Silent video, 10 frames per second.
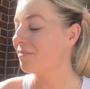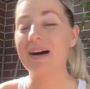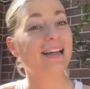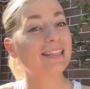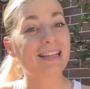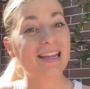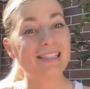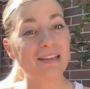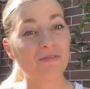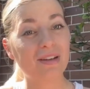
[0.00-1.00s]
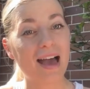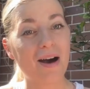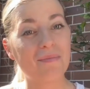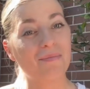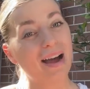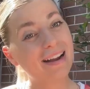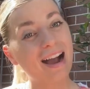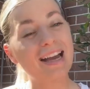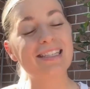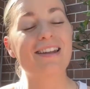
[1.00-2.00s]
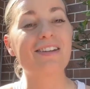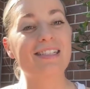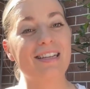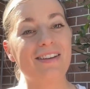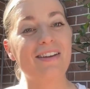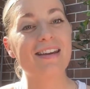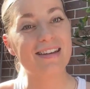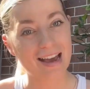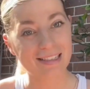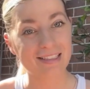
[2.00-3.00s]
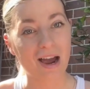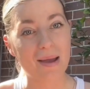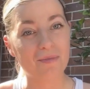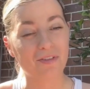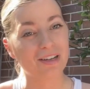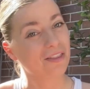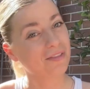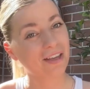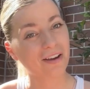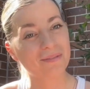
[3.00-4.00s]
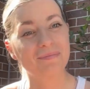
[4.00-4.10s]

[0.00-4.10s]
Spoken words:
But that's it for now. Bye guys, and I'll see you next time for another video.